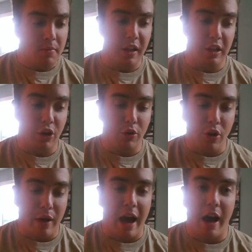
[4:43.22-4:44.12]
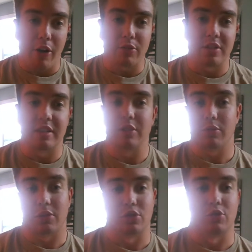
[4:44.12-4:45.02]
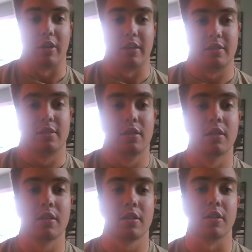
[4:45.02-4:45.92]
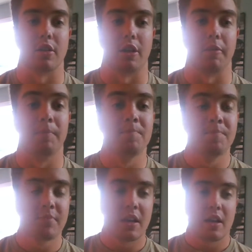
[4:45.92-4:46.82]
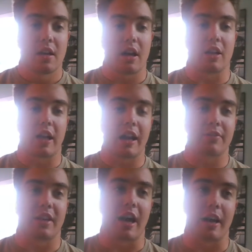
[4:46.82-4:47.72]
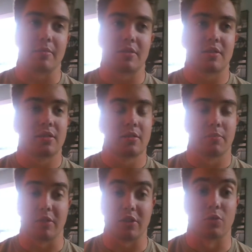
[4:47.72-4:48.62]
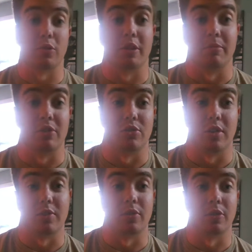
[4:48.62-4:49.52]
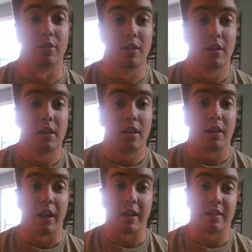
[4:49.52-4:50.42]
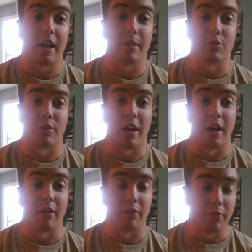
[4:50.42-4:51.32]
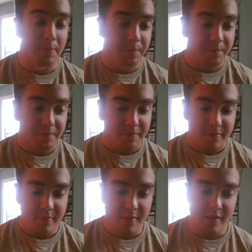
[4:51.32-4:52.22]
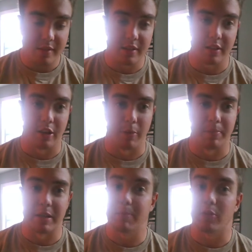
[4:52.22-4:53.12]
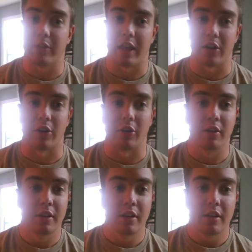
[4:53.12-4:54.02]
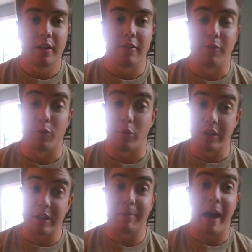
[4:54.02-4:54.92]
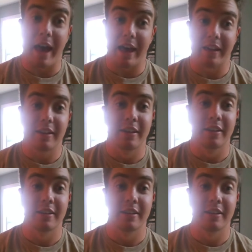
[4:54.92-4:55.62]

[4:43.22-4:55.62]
they don't know how to deal with stress. A lot of times police work can be stressful. A lot of times you have, people that are really mad.